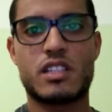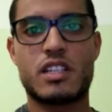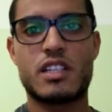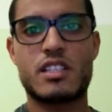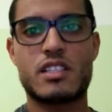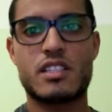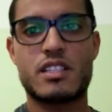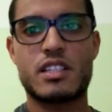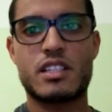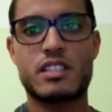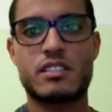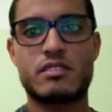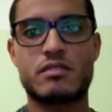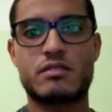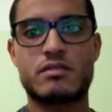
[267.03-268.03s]

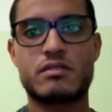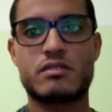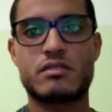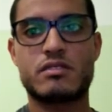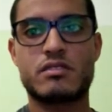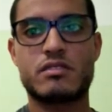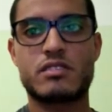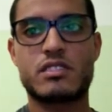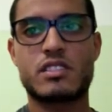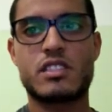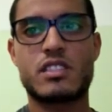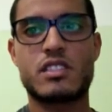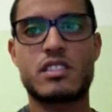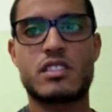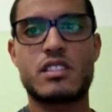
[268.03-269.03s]
listening,
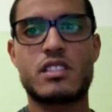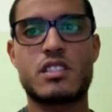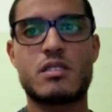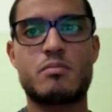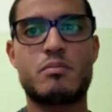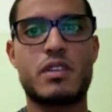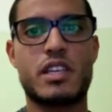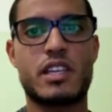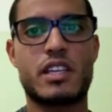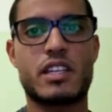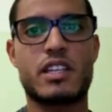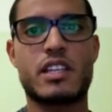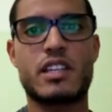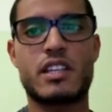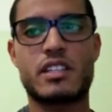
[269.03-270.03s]

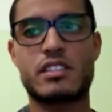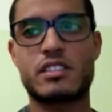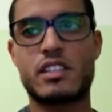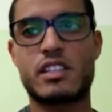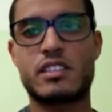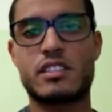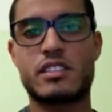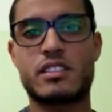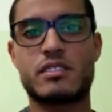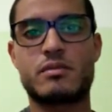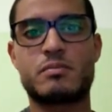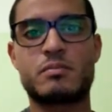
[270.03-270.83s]
speaking, and then writing.